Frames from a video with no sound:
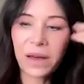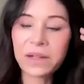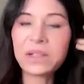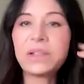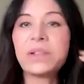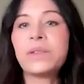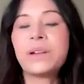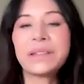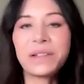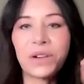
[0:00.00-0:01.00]
thought too,
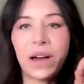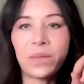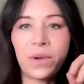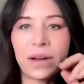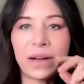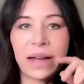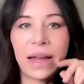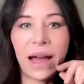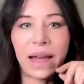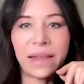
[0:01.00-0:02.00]
because I tried one and
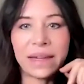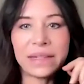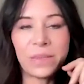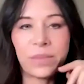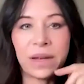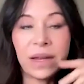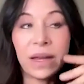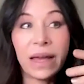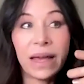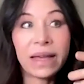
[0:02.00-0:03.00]
I liked it, but
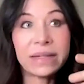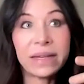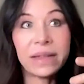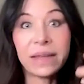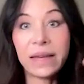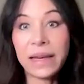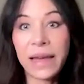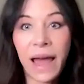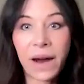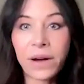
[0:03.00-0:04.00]
is it the
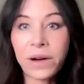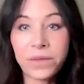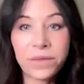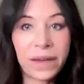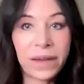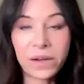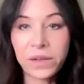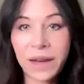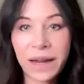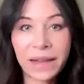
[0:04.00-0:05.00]
carrier
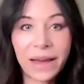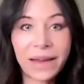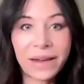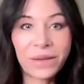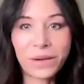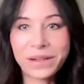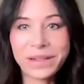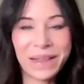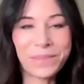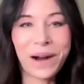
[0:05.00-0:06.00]
vehicle that I like, or is
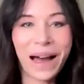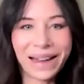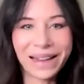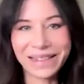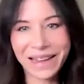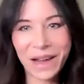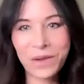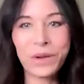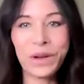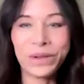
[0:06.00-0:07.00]
it the product? Like,
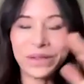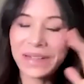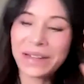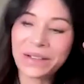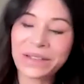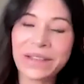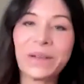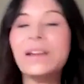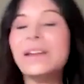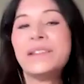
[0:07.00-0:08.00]
who knows, you know?
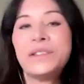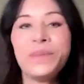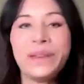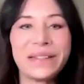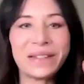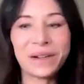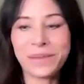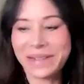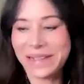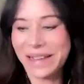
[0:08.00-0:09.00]
So to be
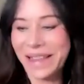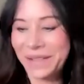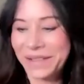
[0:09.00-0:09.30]
determined on that